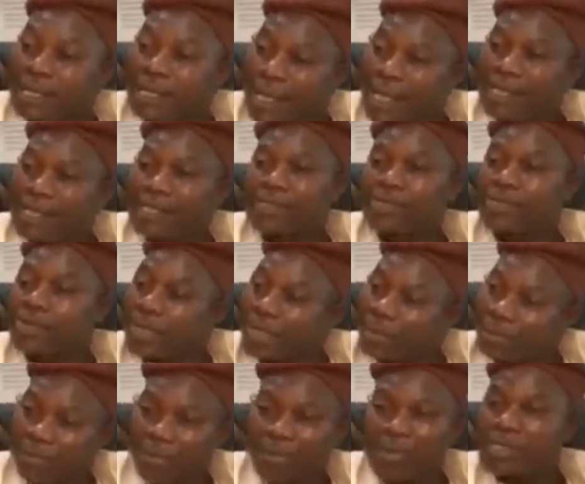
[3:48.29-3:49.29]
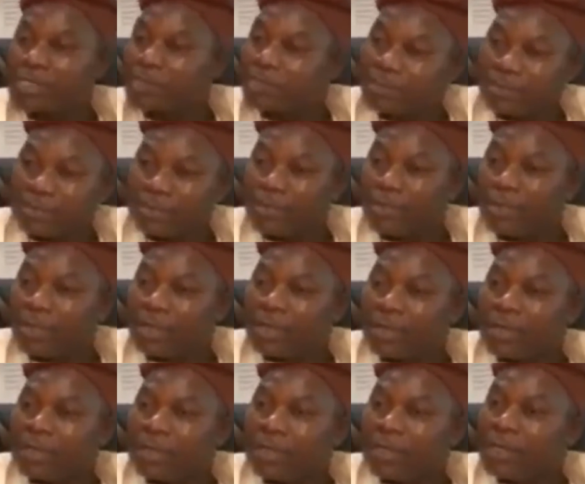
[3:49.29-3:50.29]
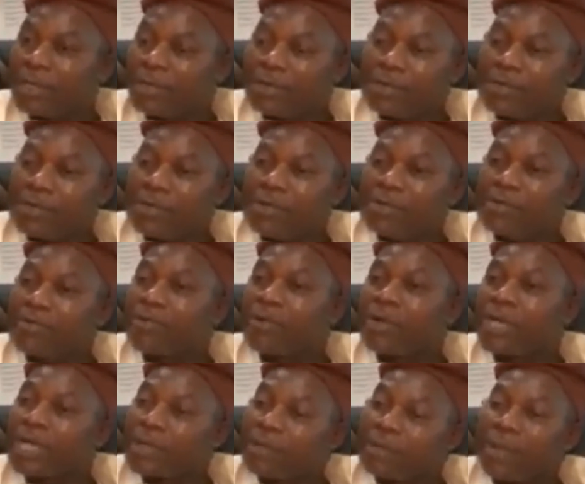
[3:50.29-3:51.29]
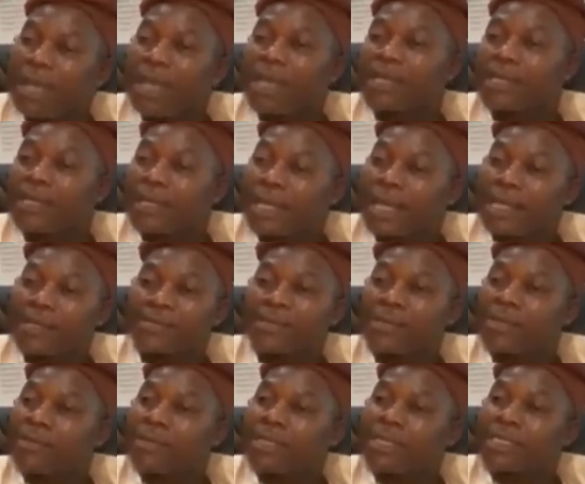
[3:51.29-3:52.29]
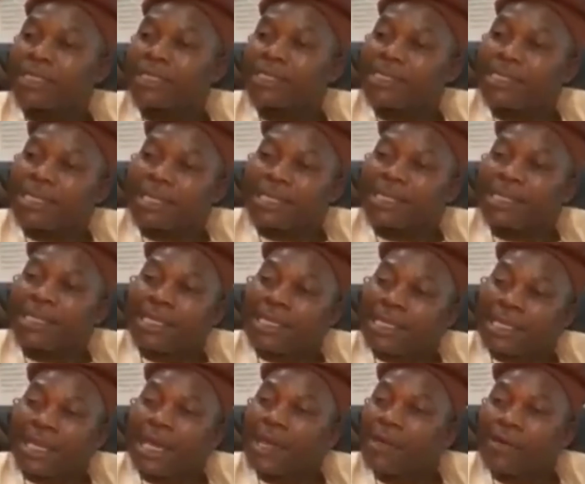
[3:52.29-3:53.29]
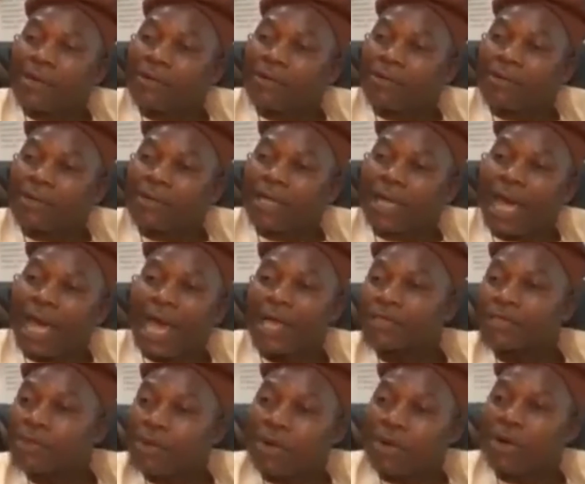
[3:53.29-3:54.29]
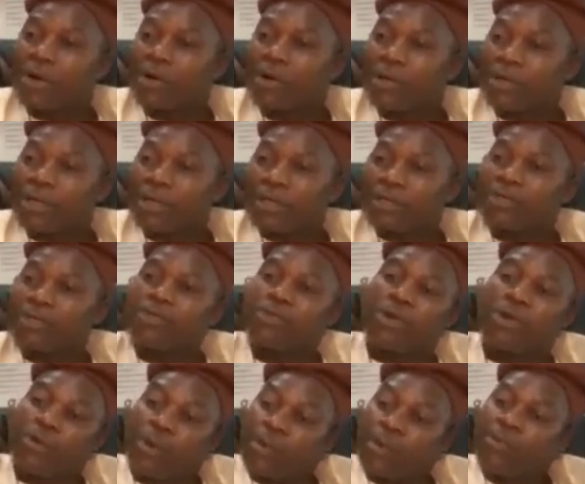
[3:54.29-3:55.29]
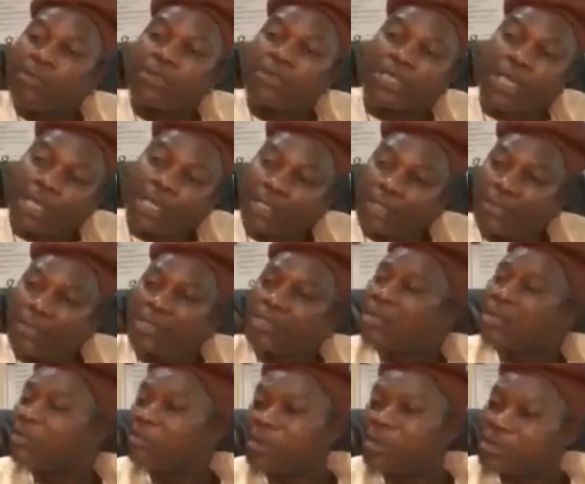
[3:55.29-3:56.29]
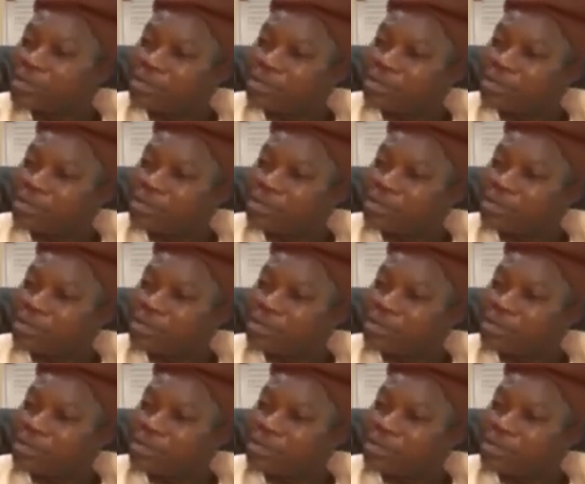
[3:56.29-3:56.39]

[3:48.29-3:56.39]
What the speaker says: next to impossible, you know, for a man that has not been taken care of at all to come and protect you. It's not